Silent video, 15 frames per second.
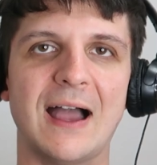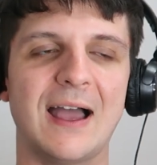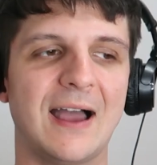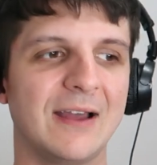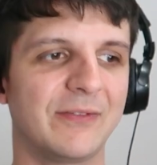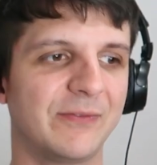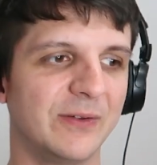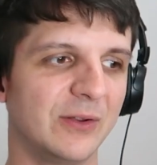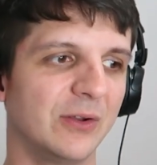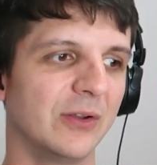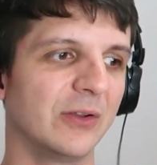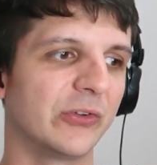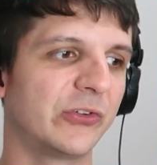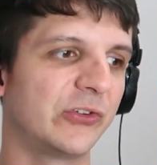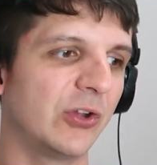I
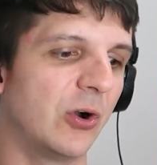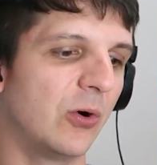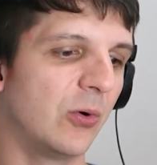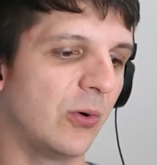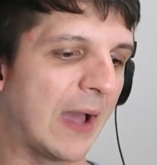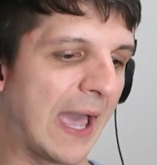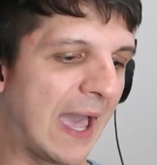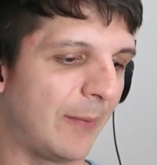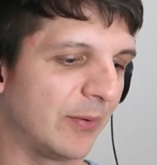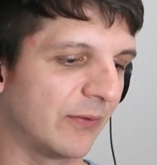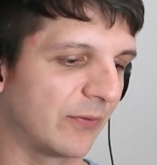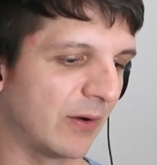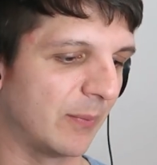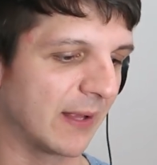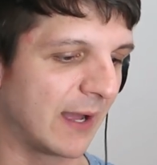feel so happy
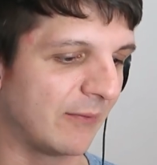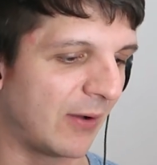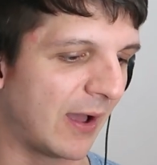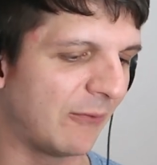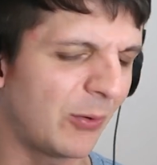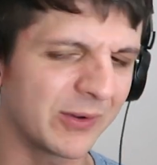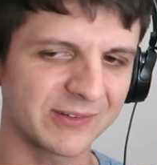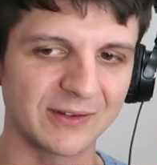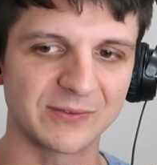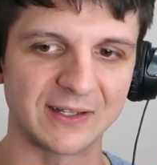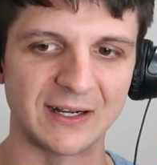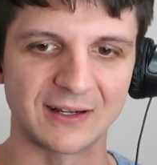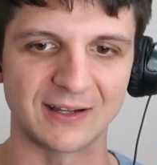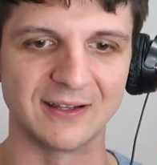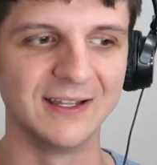for him. Like, I've always loved
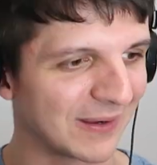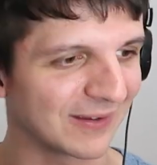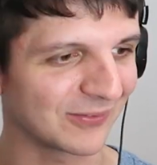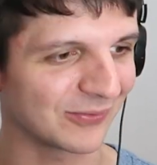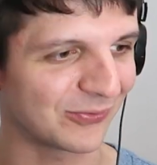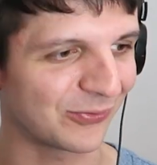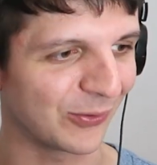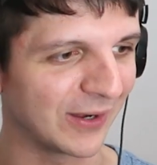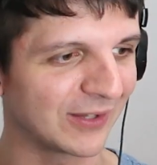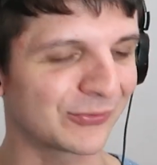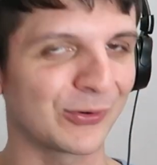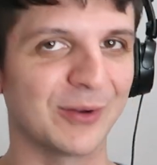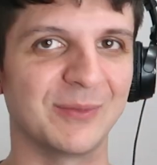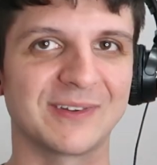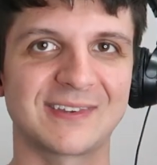Tanaka. My phrase
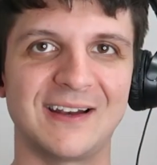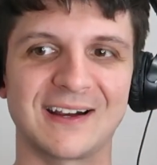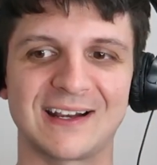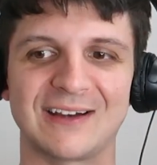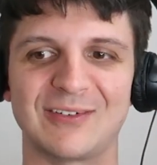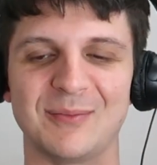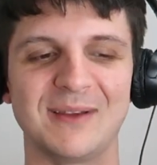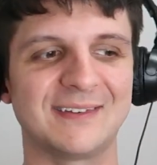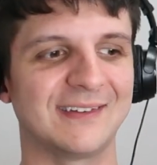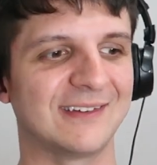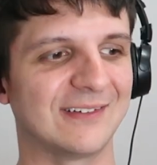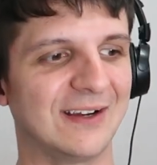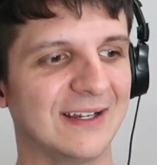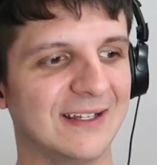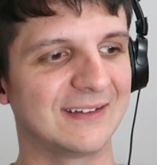for him is Tanaka never
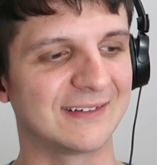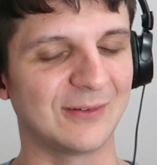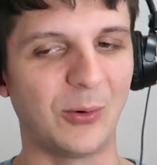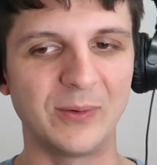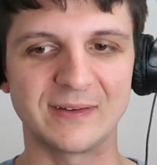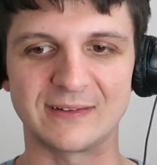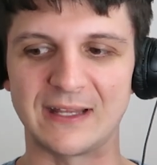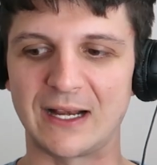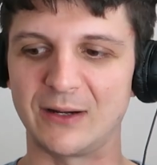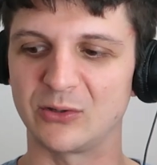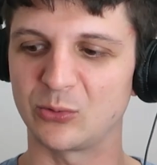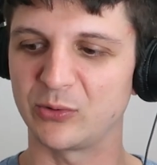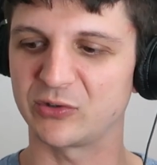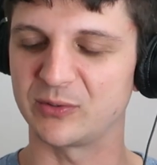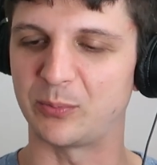misses, He's always there.
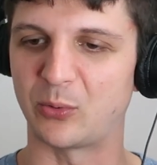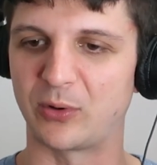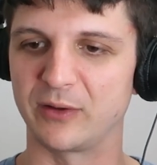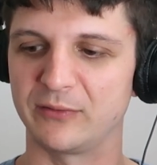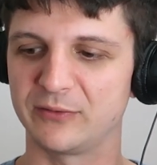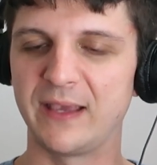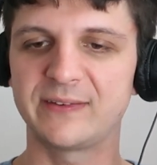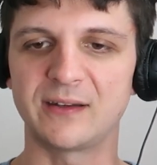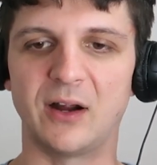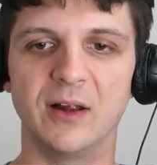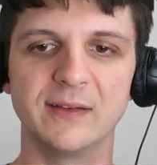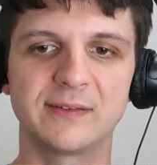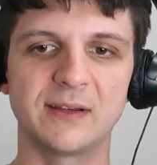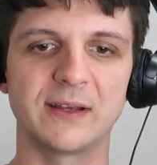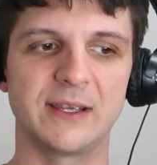He's always supportive. He's an
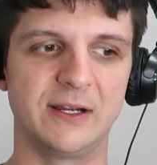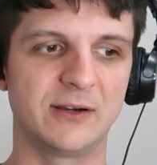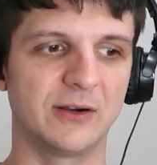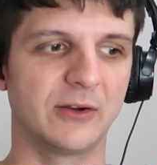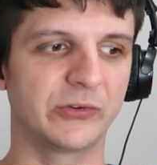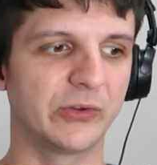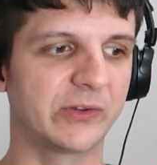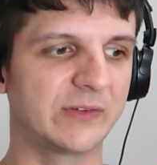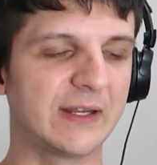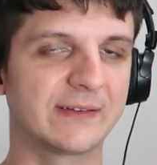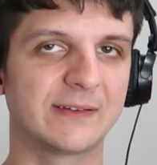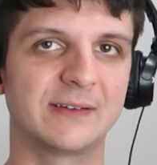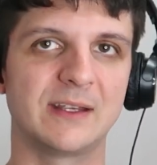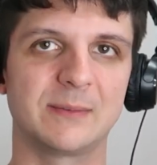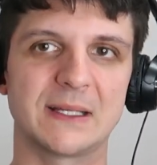unsung hero, so it's
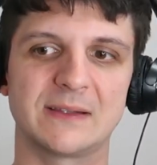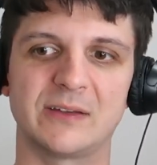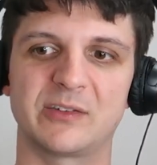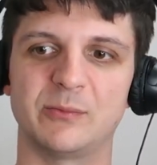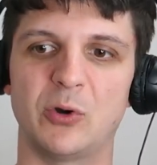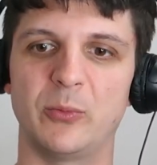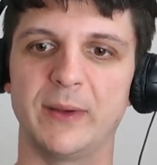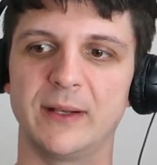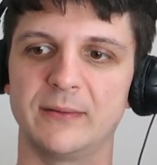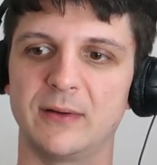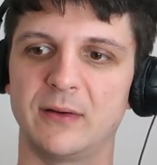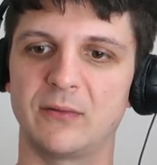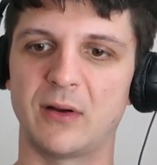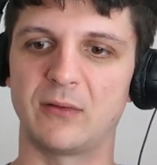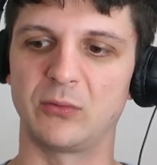nice to see him get this moment
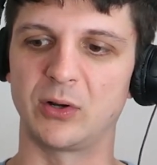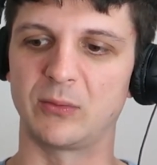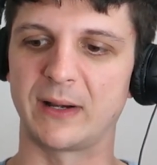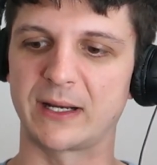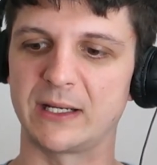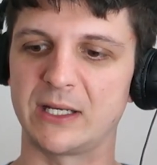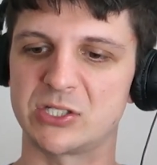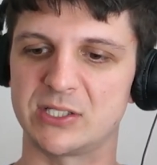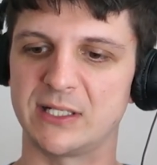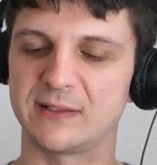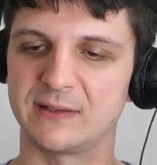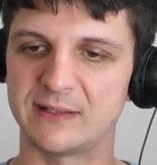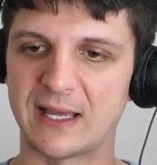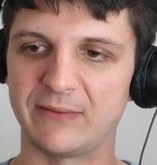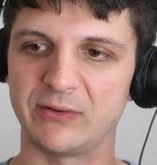of real recognition and
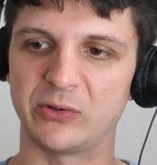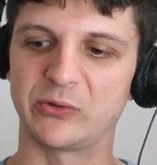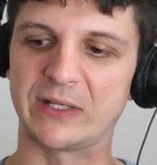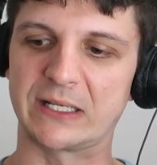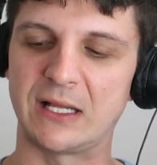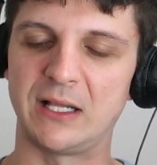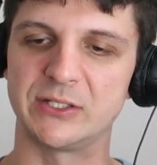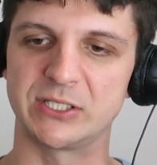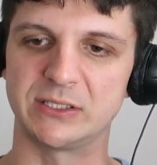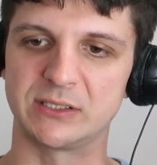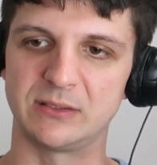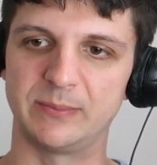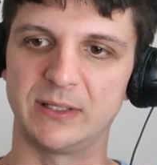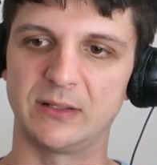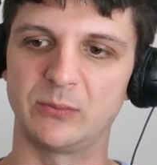to dive into psychology a
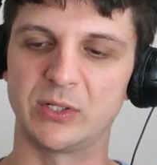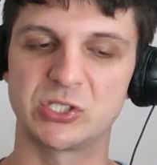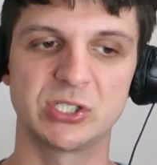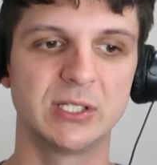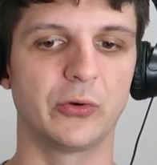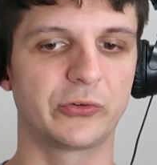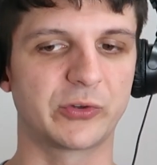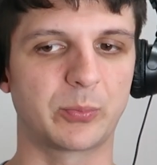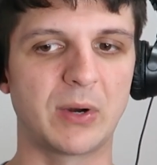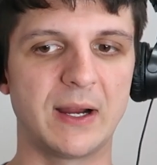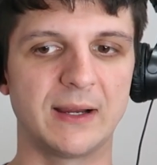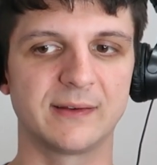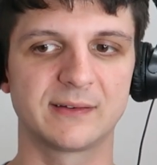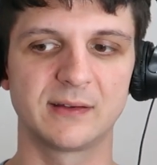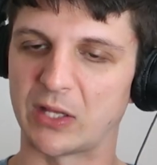little bit, which, no
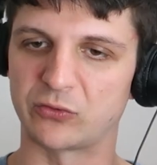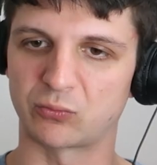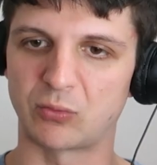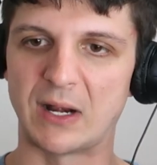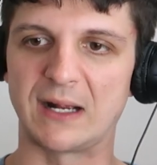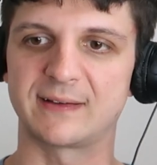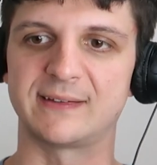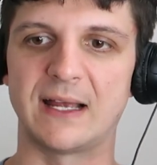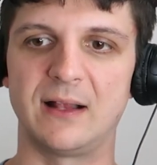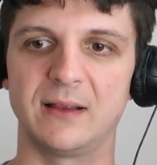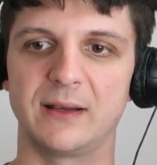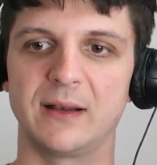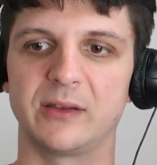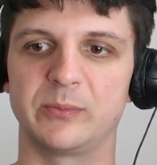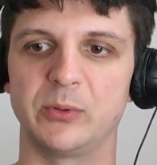surprise, it's rock
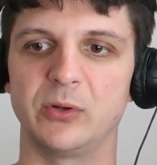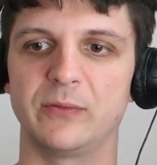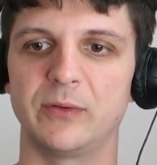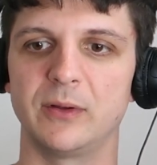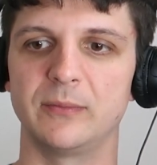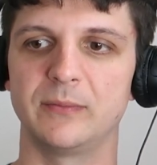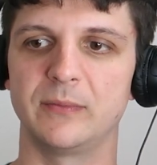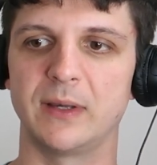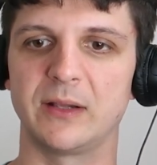solid and it's beautiful.